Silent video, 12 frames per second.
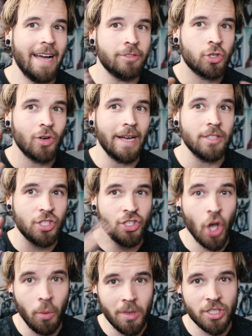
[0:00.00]
I've tried
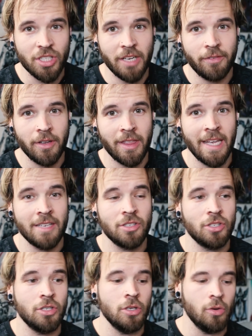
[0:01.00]
so much different
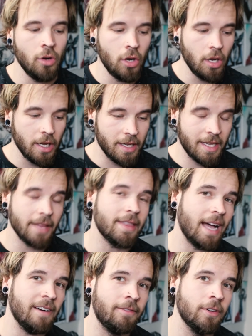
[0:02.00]
things to get
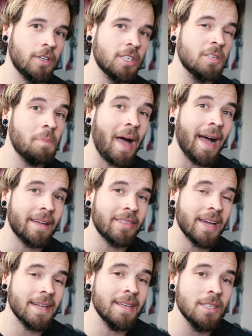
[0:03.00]
that footage back.
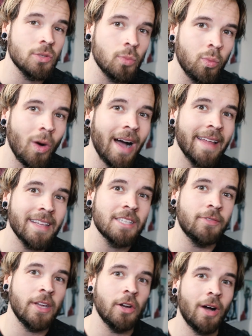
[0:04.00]
That is why this
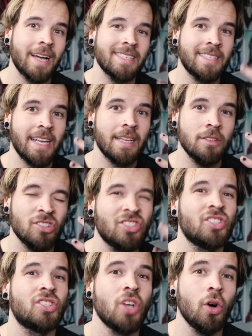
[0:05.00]
video has taken
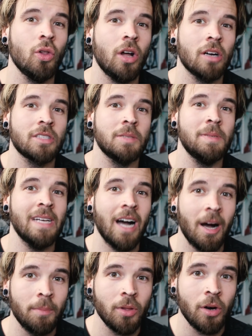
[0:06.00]
so long to be
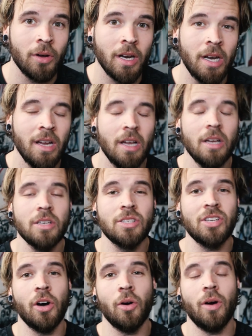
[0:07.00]
uploaded.
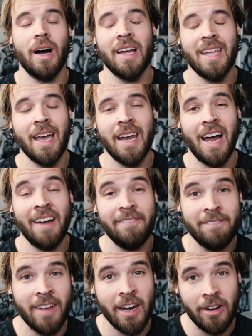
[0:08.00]
So again,
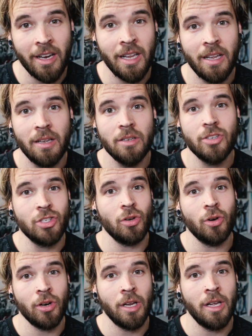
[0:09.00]
I'm very
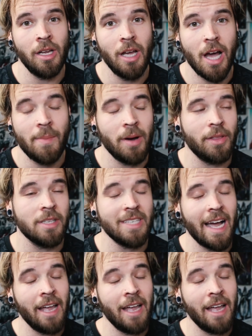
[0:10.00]
sorry about this.